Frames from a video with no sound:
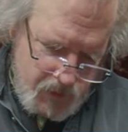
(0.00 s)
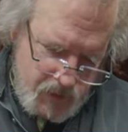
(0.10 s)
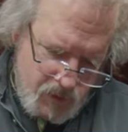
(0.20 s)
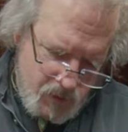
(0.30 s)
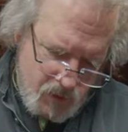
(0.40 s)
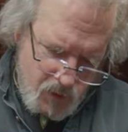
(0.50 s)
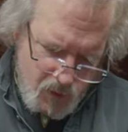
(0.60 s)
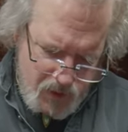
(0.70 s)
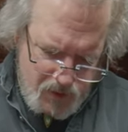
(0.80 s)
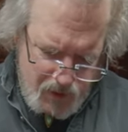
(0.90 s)
So the
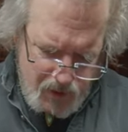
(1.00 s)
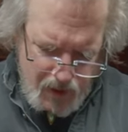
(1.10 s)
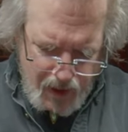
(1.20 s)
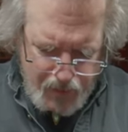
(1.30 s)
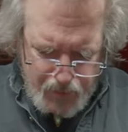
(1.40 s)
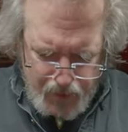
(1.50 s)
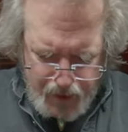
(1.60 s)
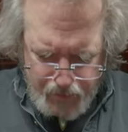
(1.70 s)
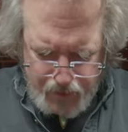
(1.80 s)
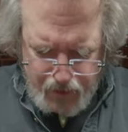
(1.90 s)
question I'm
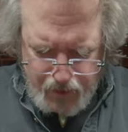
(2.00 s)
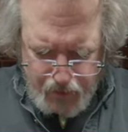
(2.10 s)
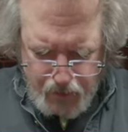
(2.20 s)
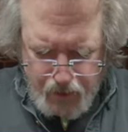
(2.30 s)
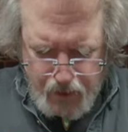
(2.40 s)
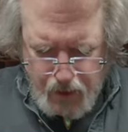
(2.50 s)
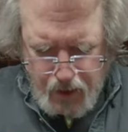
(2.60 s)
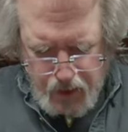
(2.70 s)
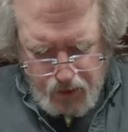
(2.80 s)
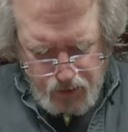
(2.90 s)
having here
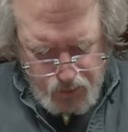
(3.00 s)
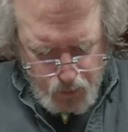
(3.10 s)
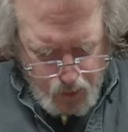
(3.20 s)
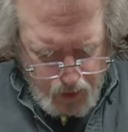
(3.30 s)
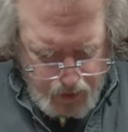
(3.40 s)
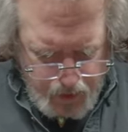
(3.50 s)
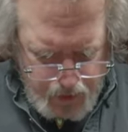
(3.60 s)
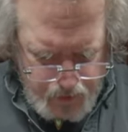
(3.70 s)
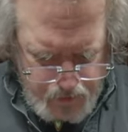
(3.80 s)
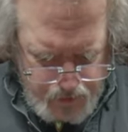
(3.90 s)
is, why
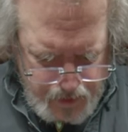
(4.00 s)
is